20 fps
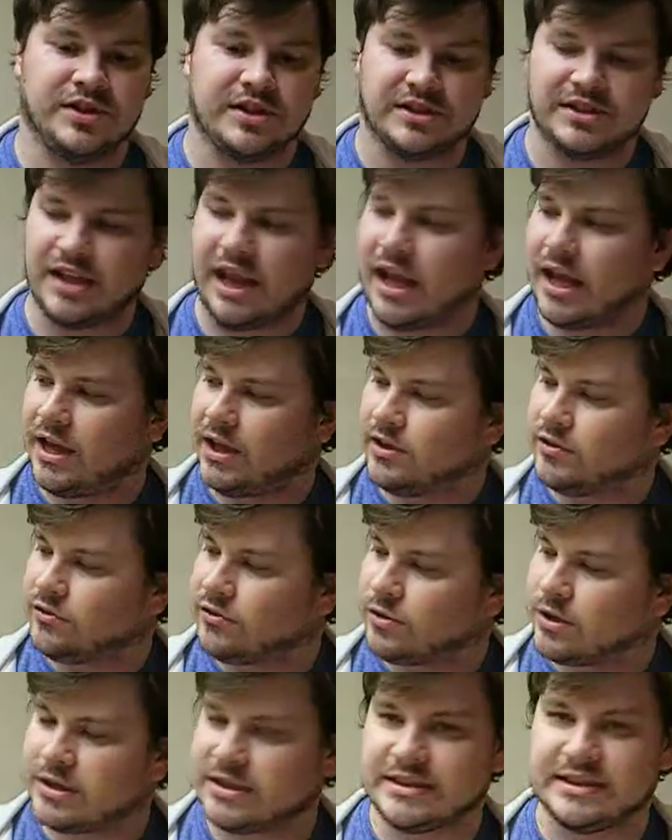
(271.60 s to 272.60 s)
is a
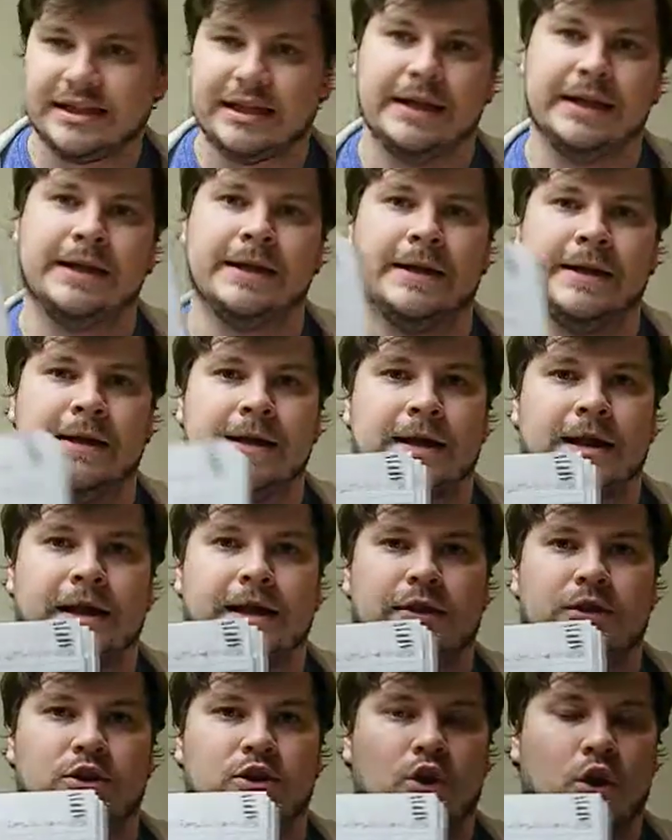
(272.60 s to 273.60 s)
trusty
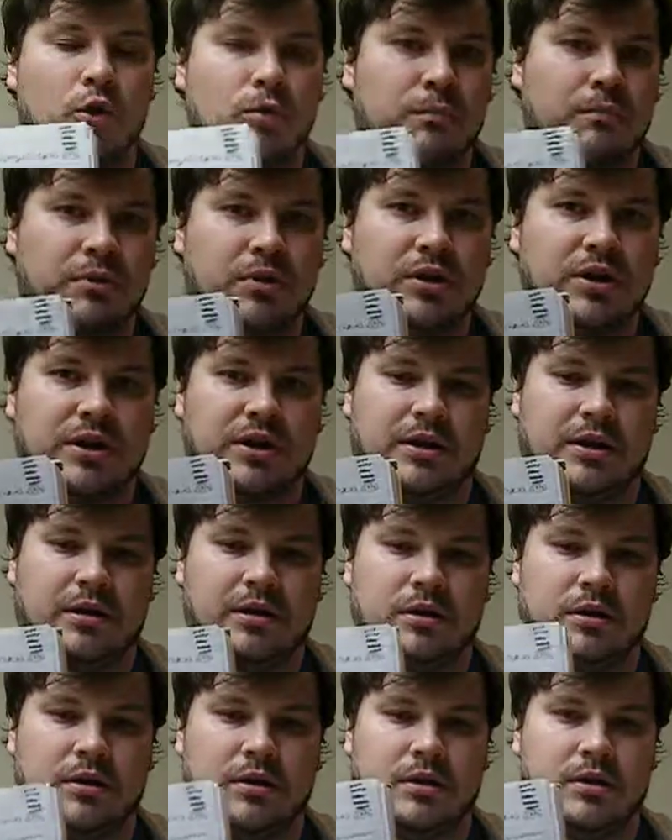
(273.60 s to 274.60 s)
notebook,
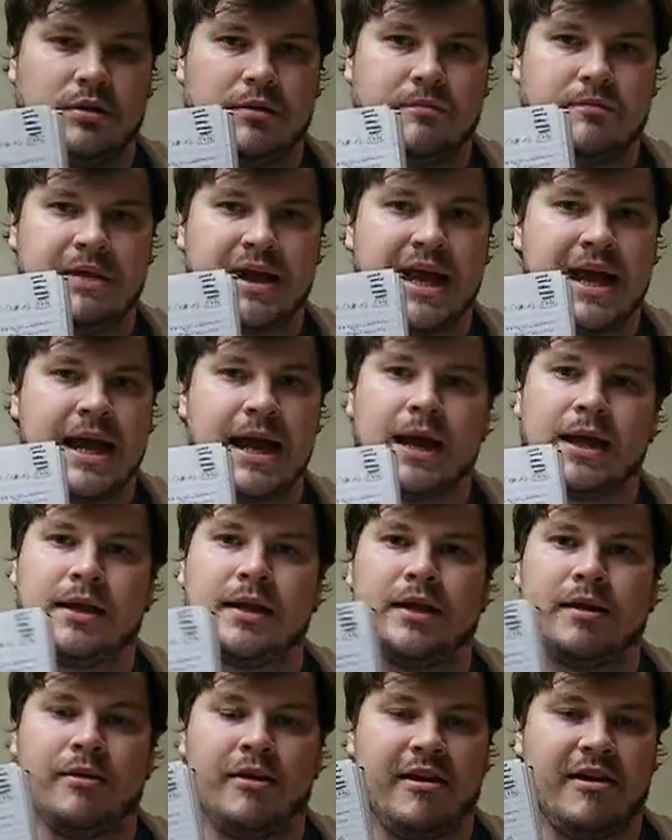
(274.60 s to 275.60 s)

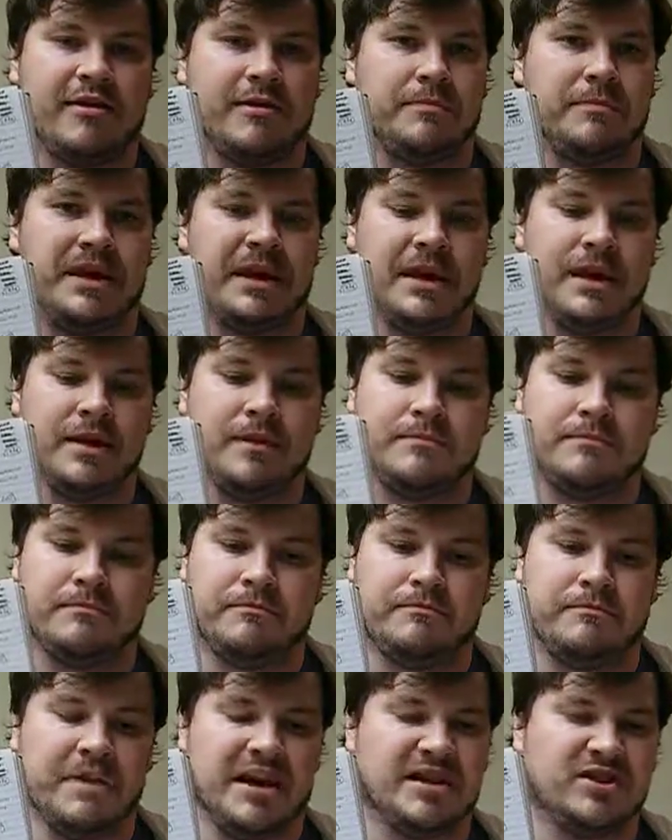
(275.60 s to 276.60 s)
pad, and a
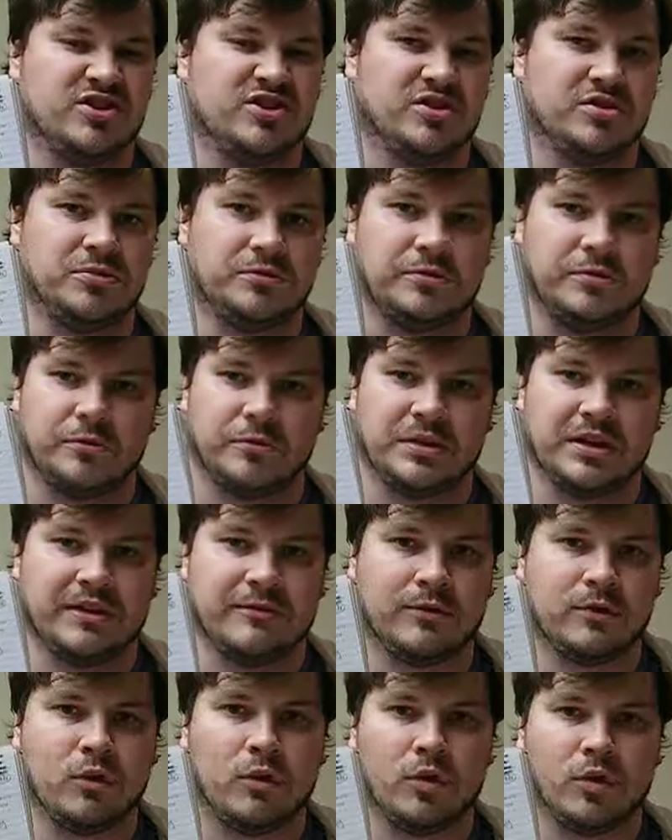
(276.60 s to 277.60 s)
pen, pencil,
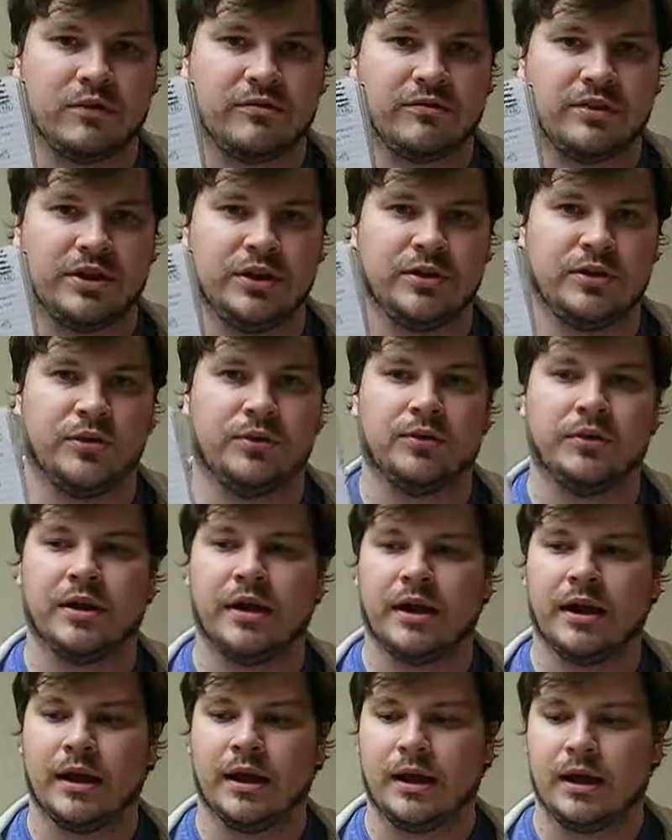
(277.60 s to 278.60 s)
whatever will work for
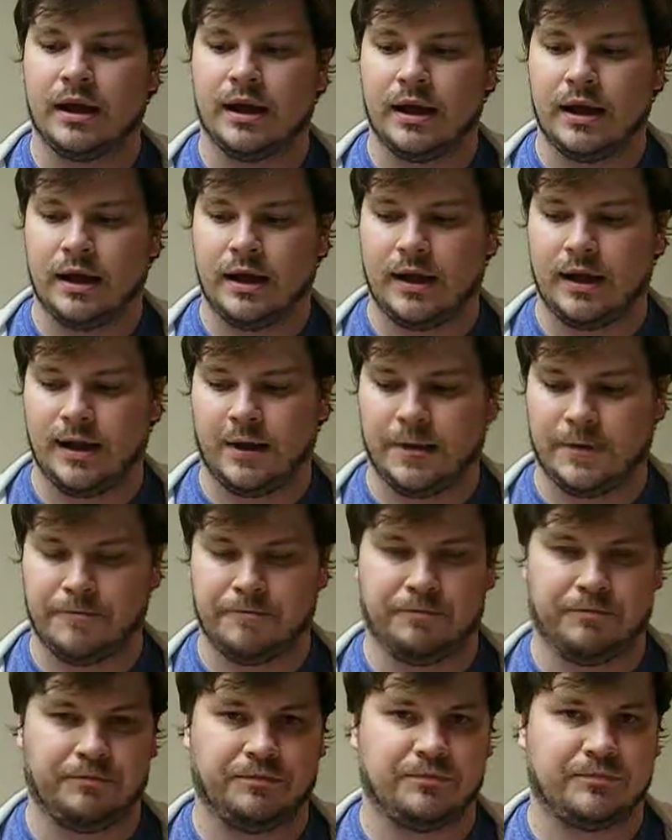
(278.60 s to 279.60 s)
you,
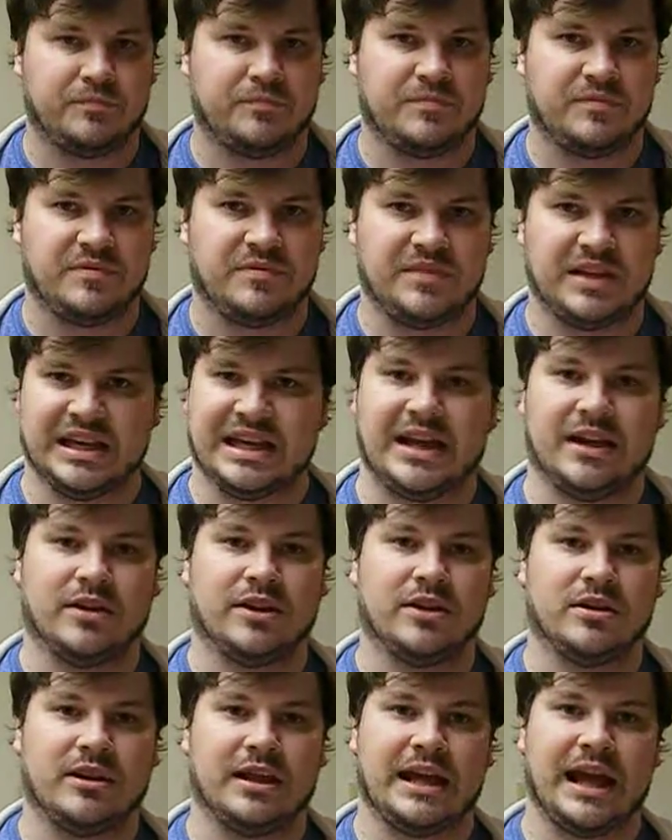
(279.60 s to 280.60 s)
to
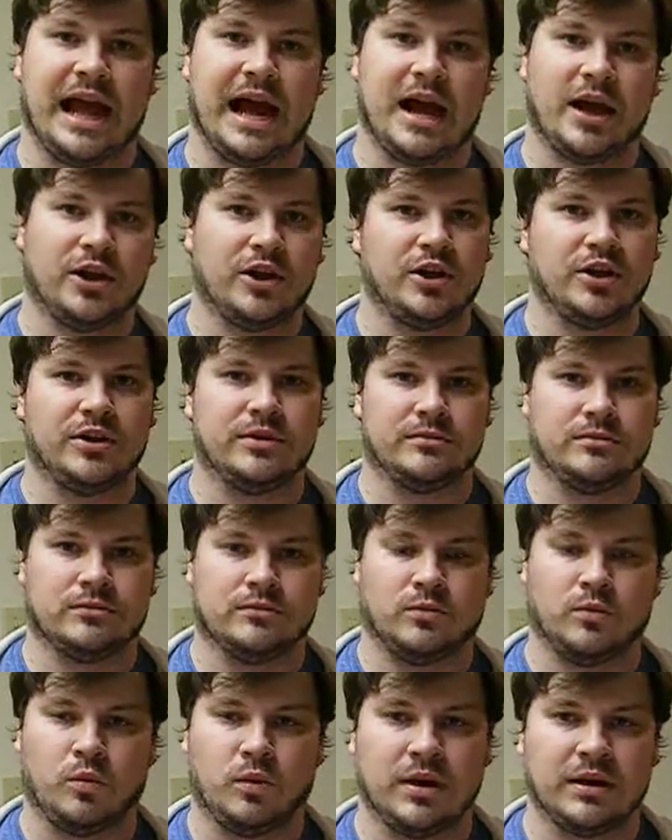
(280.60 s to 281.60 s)
calculate
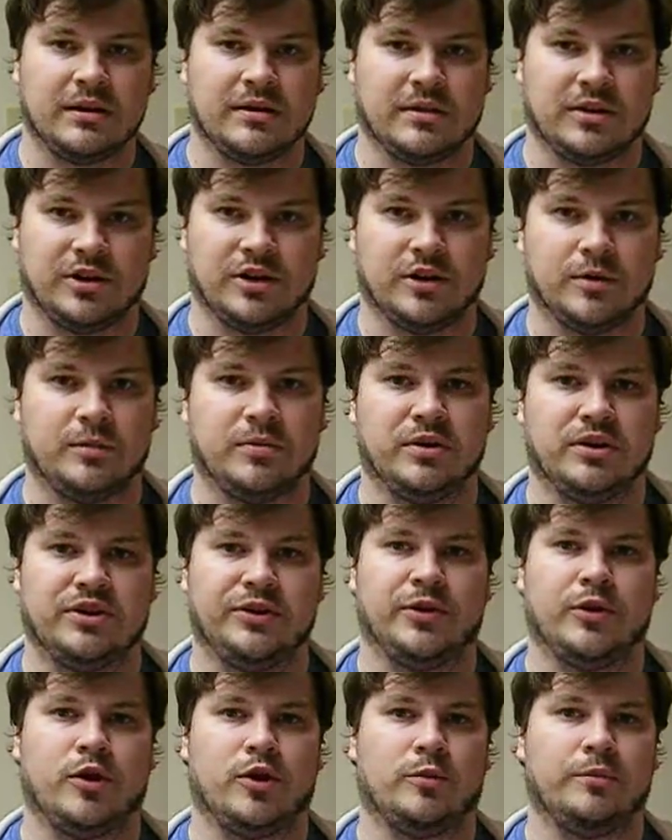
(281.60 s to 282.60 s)
what you're going to
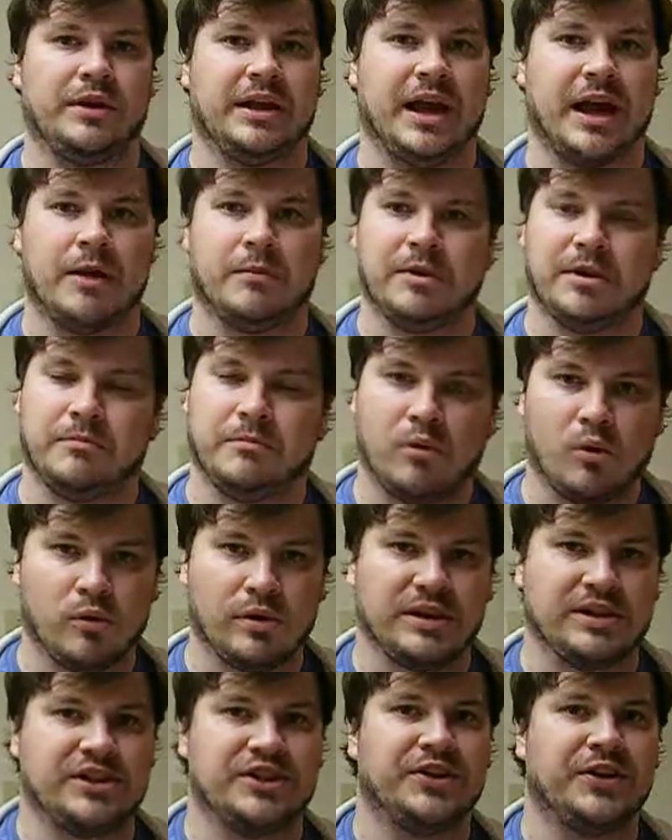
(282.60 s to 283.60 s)
put in your army, how many
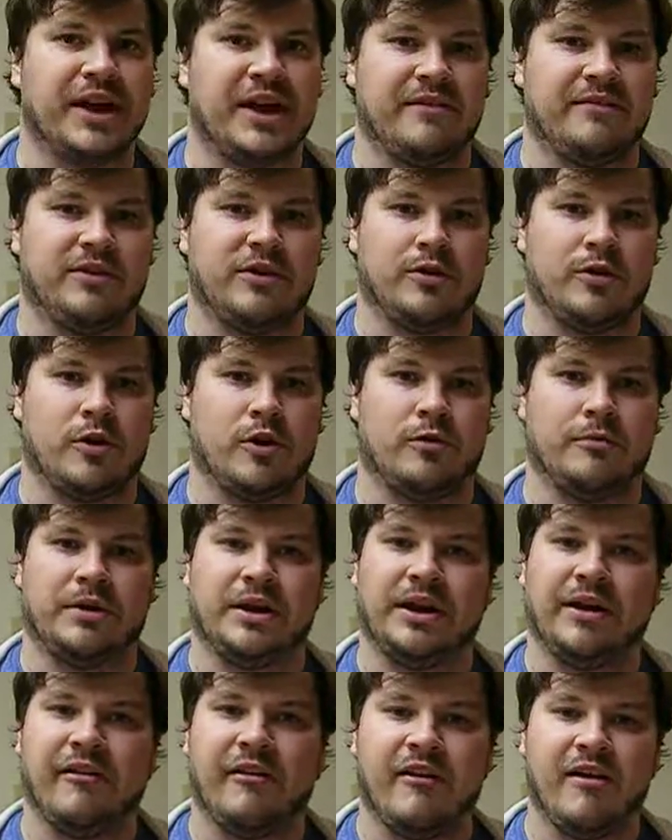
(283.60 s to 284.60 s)
points you have in your
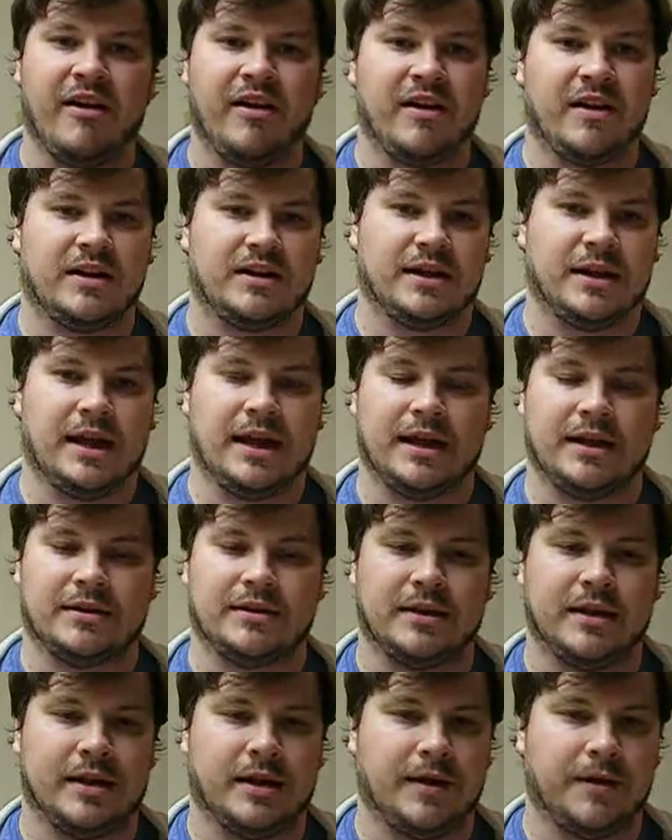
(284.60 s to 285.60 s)
army,
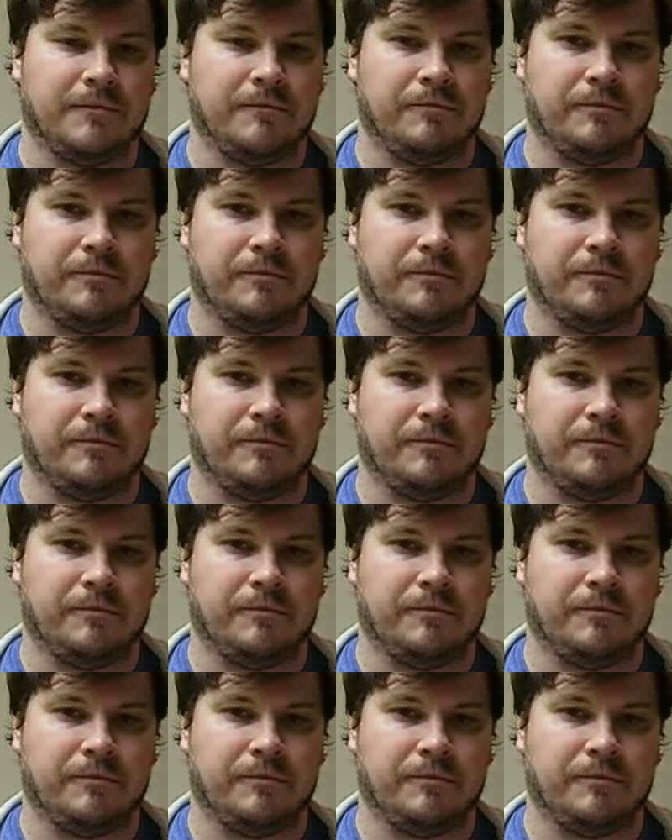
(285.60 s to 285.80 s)
and